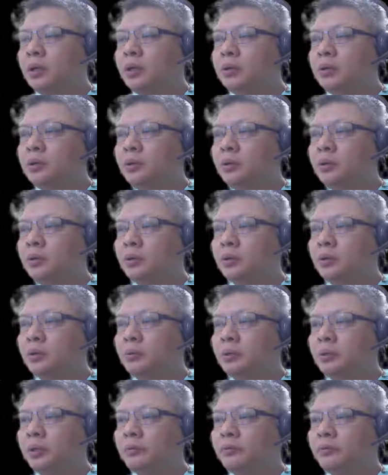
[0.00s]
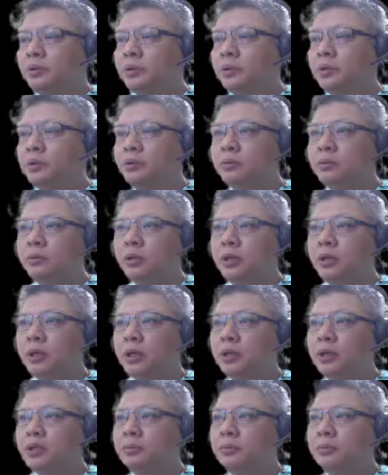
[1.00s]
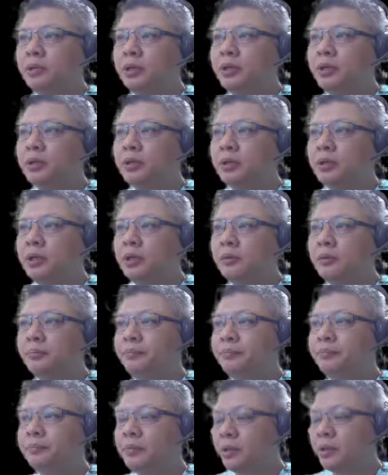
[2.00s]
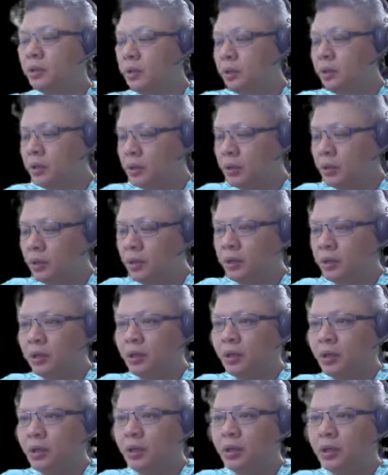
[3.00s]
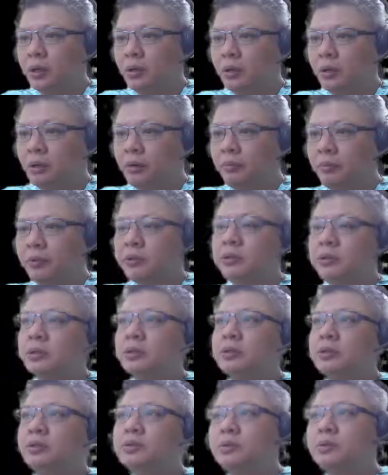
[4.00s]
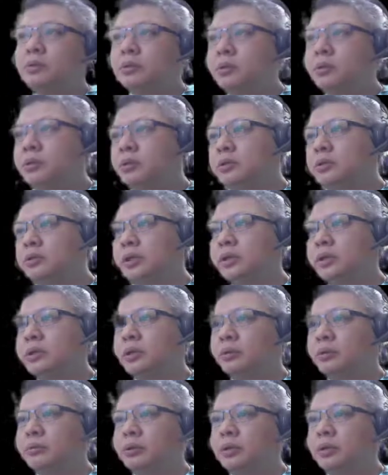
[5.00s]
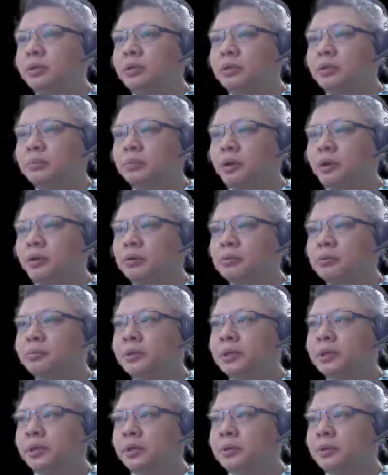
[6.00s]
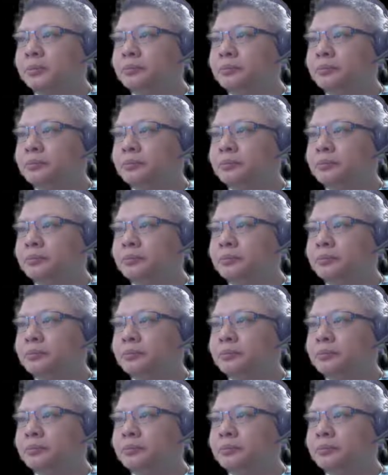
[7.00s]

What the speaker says: So without further ado, let's begin the game. Grandmaster Sun started with the pawn opening,